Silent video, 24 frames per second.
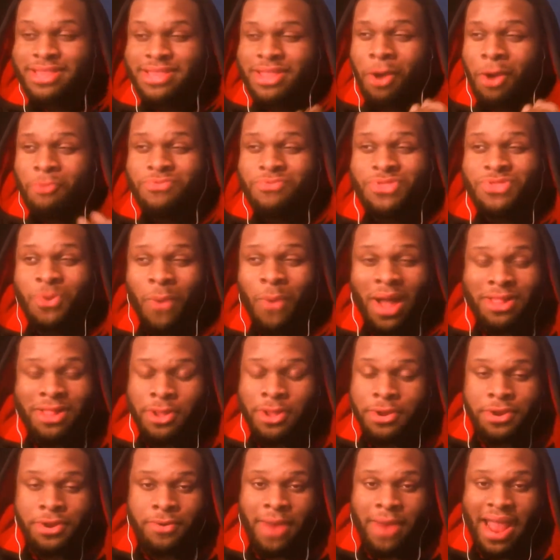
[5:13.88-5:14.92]
don't dwell
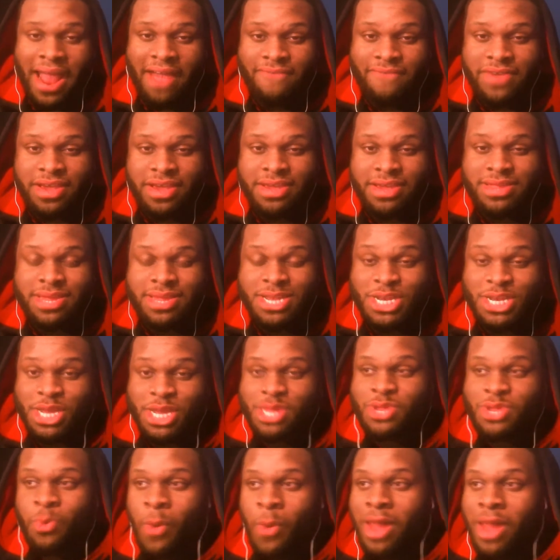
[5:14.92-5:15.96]
on the graphics.
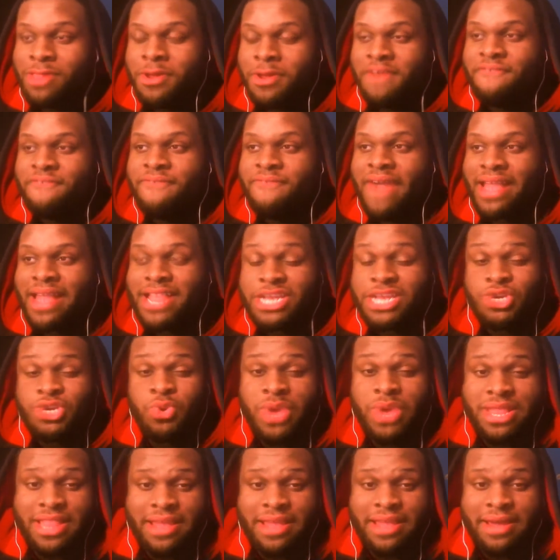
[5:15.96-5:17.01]
Just dwell on the fact that
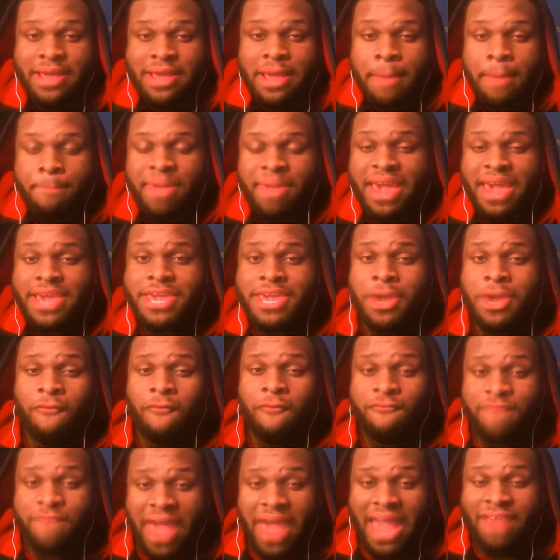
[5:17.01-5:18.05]
you get to pick
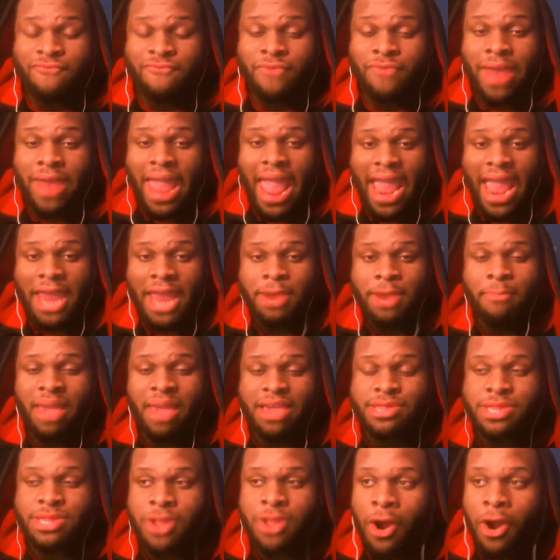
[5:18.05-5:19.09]
your favorite
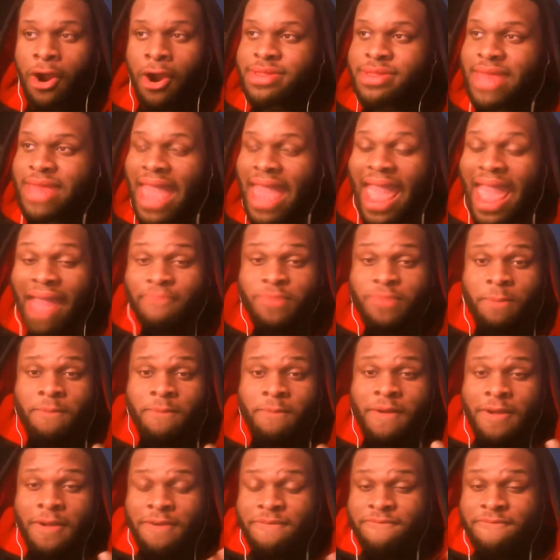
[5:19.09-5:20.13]
anime stars and have them
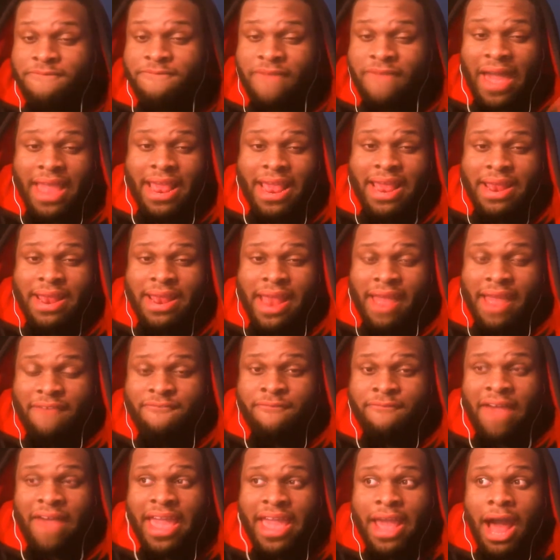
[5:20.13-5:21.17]
fight
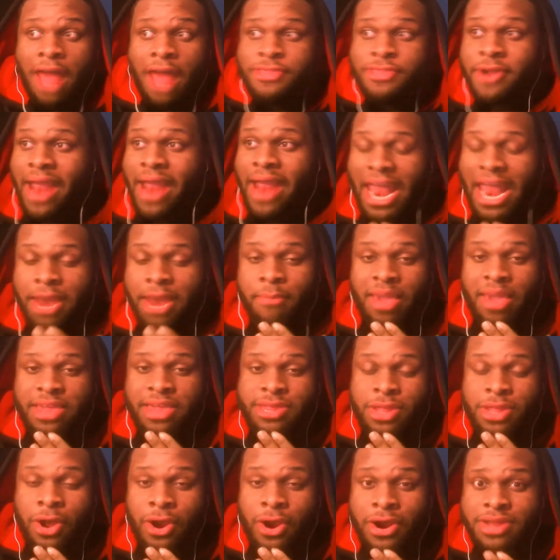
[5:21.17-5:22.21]
other anime
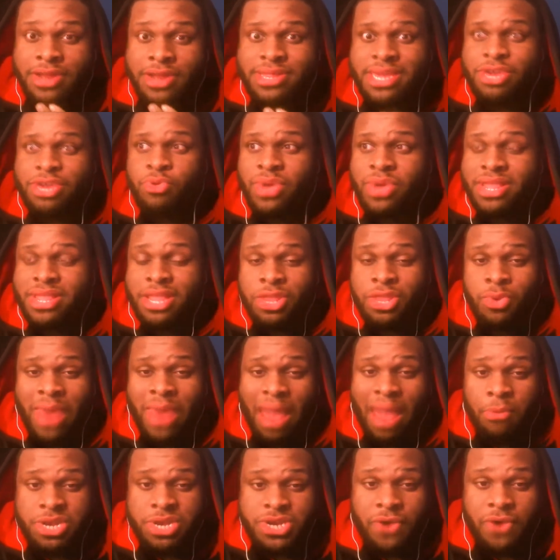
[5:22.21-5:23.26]
stars, and you get to do
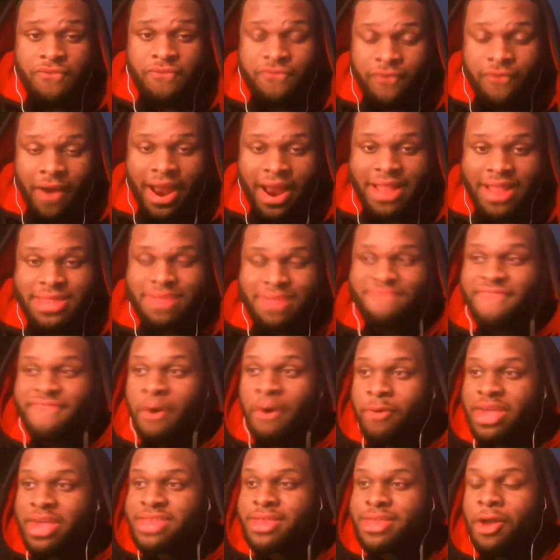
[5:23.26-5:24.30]
that with your friends.
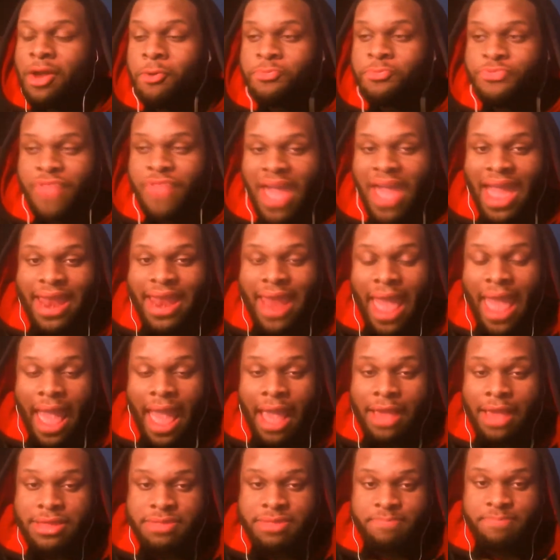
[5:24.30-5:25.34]
Focus on that
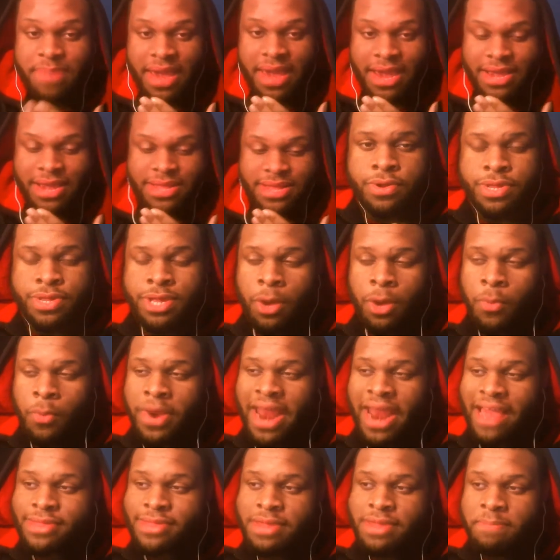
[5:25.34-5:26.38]
aspect. So
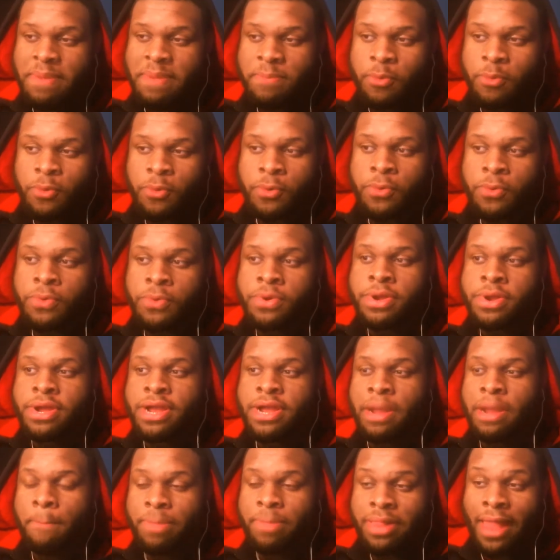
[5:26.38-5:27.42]
when I see people
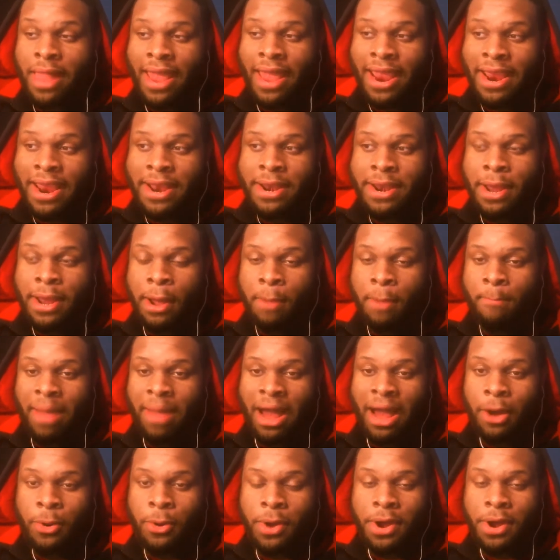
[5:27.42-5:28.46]
complain
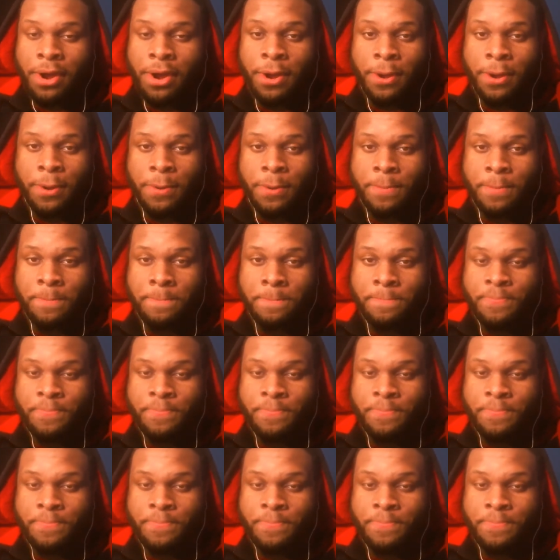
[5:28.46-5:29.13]
about